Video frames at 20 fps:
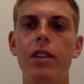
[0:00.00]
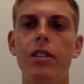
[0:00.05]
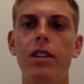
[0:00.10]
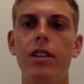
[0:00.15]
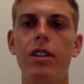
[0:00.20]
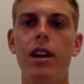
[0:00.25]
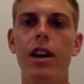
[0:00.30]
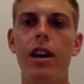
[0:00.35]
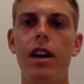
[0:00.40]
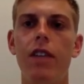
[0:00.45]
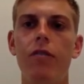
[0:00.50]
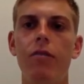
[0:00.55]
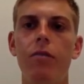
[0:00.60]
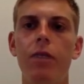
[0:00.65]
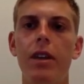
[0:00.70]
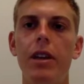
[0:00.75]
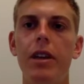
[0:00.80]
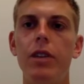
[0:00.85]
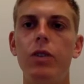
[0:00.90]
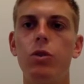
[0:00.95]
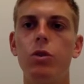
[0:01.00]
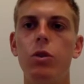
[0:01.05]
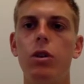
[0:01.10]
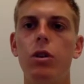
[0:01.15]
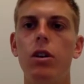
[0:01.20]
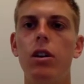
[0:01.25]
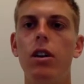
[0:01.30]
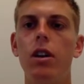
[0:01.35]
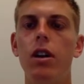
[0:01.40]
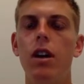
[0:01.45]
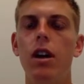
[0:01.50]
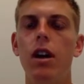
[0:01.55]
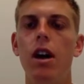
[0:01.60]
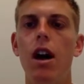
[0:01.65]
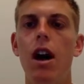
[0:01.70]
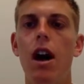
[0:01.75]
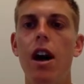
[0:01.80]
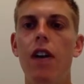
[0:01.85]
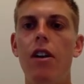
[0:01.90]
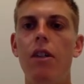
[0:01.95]
Their kind of players were
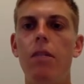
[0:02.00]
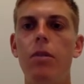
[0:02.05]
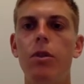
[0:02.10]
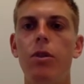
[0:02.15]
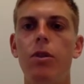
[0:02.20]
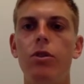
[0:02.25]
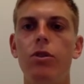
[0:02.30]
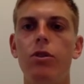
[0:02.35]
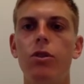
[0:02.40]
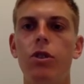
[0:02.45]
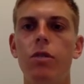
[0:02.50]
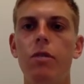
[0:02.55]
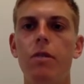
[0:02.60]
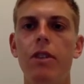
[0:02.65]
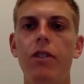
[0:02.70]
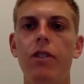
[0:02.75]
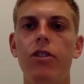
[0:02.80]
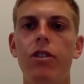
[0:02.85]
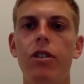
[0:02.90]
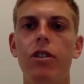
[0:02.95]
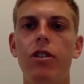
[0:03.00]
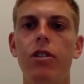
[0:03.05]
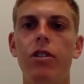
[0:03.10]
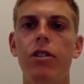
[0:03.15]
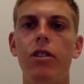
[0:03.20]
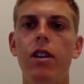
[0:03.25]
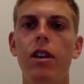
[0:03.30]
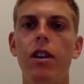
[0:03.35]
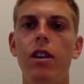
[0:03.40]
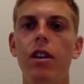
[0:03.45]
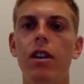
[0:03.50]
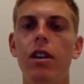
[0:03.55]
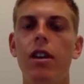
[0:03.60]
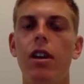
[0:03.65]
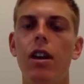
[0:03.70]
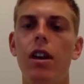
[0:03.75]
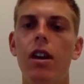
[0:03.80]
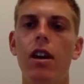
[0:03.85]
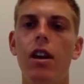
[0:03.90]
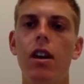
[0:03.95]
higher up on those sort of metrics, and then
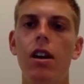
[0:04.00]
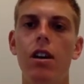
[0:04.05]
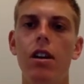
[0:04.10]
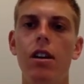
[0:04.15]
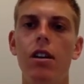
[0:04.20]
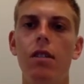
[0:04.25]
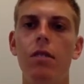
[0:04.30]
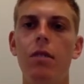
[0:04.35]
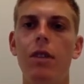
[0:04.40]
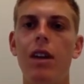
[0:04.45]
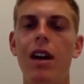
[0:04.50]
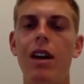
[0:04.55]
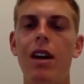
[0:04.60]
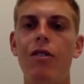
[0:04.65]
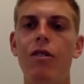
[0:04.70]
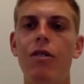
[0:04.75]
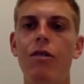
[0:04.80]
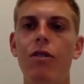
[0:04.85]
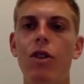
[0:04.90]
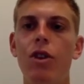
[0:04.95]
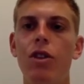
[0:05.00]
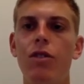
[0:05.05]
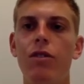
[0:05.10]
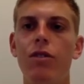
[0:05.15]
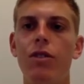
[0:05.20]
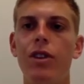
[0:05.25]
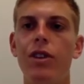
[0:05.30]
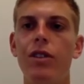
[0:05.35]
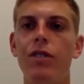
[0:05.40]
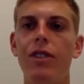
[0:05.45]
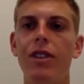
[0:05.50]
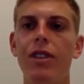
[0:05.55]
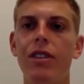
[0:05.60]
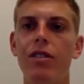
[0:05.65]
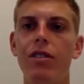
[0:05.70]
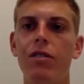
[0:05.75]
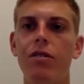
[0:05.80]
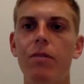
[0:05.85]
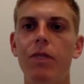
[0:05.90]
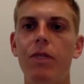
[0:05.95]
it kind of reversed for the
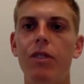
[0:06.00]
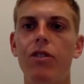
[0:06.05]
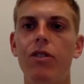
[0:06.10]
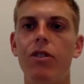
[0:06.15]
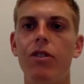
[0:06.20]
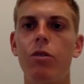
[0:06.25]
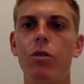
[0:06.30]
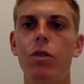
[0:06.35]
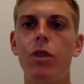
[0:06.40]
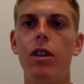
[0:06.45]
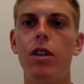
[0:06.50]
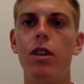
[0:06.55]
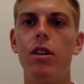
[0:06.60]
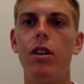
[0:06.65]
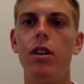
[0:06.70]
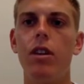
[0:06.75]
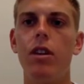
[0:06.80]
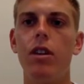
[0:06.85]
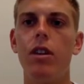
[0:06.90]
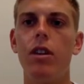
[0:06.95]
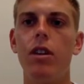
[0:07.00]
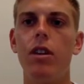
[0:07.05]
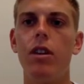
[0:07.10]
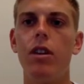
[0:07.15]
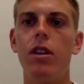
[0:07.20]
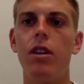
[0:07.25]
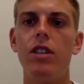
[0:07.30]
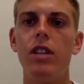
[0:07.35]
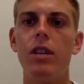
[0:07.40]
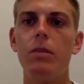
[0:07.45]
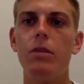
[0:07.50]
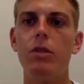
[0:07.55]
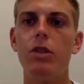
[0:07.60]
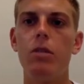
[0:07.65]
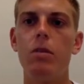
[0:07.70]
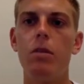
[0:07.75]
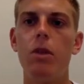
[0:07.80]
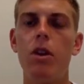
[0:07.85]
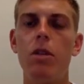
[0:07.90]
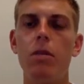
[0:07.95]
defensive metrics, where the teams at the
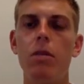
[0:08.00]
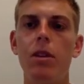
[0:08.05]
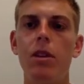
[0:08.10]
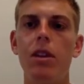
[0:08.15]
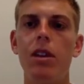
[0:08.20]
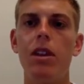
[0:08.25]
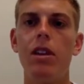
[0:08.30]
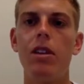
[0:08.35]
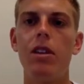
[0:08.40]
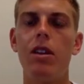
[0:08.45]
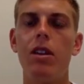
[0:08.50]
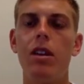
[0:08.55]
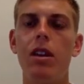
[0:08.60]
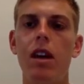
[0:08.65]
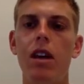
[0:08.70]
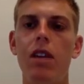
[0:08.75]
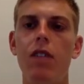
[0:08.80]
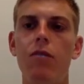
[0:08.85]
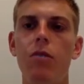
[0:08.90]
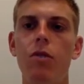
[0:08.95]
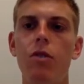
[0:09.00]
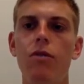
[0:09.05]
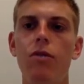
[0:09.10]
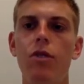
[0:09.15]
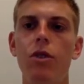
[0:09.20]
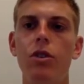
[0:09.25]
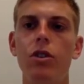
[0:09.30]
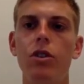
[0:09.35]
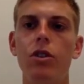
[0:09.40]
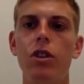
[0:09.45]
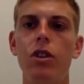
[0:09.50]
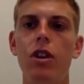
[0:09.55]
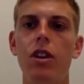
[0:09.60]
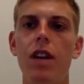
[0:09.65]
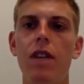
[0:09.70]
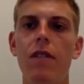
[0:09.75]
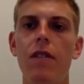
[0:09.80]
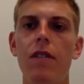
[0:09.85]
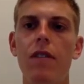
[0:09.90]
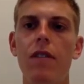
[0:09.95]
bottom of the league that are kind of more focused on
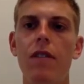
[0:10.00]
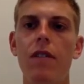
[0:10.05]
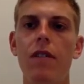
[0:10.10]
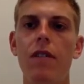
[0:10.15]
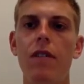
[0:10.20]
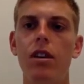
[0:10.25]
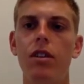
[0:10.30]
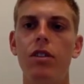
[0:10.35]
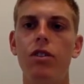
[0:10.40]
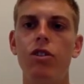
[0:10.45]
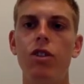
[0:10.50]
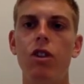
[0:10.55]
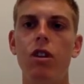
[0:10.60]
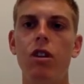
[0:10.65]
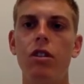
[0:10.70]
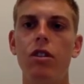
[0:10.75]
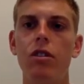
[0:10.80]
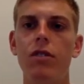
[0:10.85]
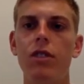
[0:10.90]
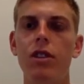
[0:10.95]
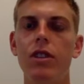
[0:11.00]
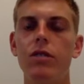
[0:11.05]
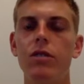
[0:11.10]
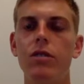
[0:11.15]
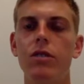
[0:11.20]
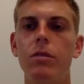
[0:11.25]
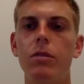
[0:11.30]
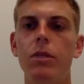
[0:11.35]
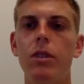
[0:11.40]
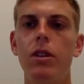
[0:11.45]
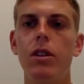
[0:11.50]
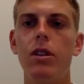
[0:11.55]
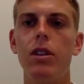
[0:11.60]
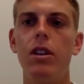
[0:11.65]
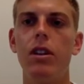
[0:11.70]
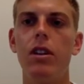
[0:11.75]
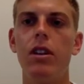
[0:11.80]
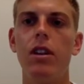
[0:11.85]
having strong defensive stability,